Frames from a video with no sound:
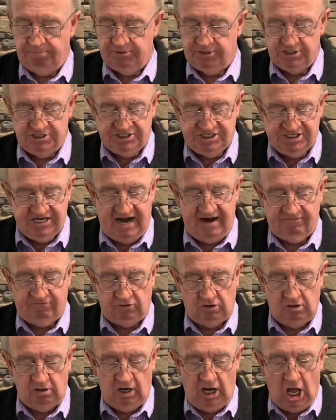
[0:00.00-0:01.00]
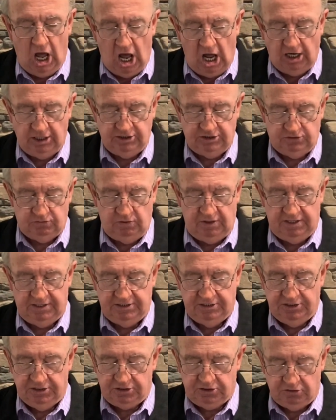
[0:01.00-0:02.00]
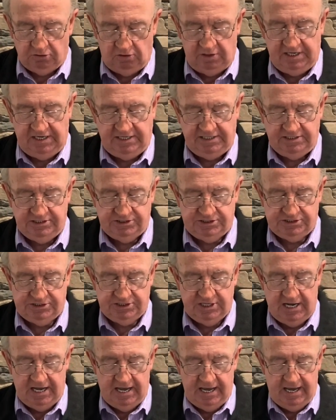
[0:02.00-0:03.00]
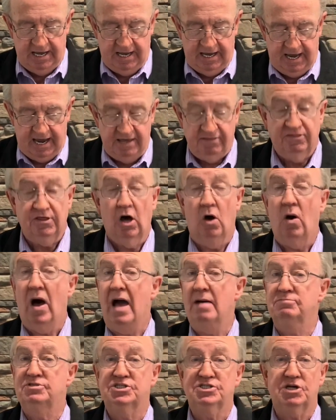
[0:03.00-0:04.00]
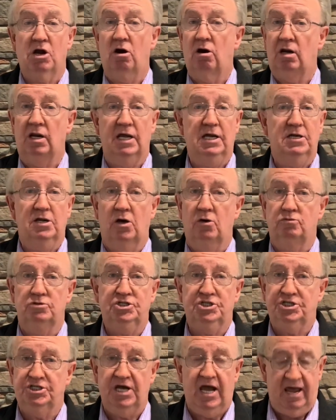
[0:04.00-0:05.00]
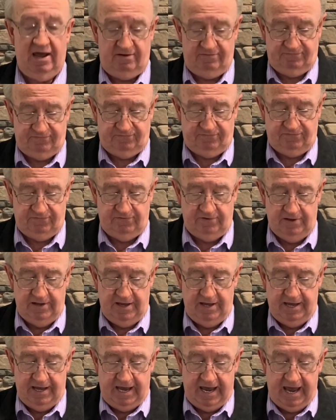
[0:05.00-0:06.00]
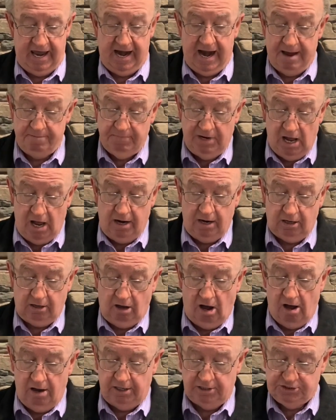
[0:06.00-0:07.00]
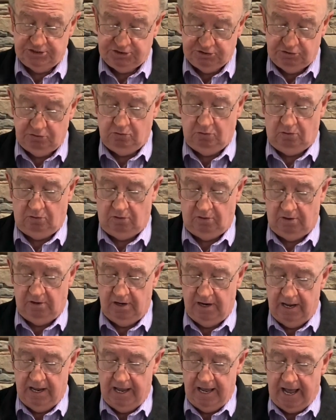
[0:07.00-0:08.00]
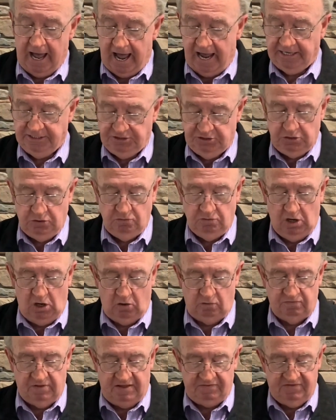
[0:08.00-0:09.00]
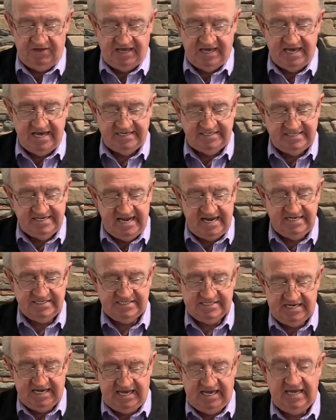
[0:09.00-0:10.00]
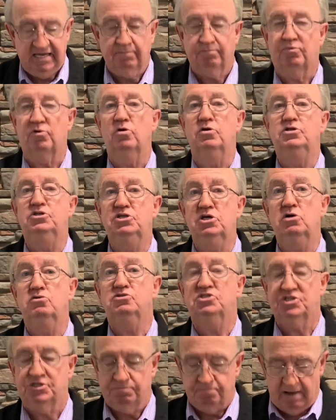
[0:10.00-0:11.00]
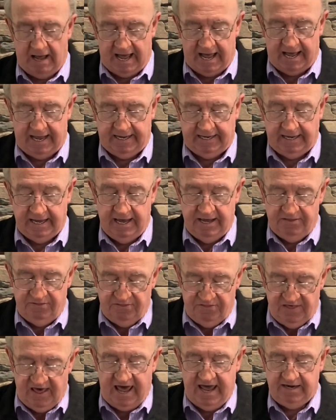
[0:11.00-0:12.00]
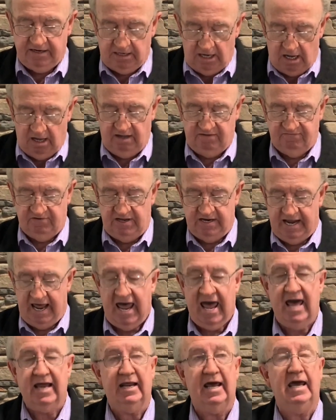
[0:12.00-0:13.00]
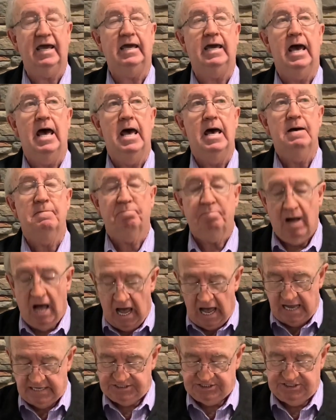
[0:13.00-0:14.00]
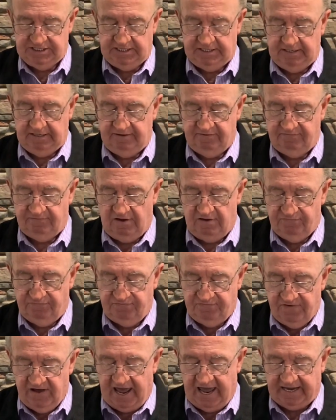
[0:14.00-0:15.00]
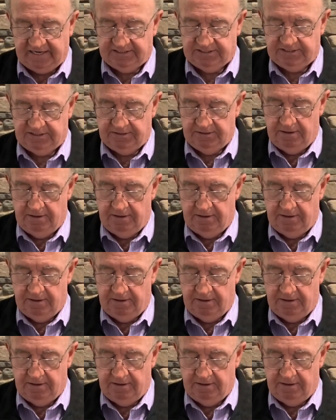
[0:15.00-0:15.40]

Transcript: to several hundred degrees. And though I'm certainly no chef and I'm not a connoisseur, I do know that the intense heat produced by that oven had a positive effect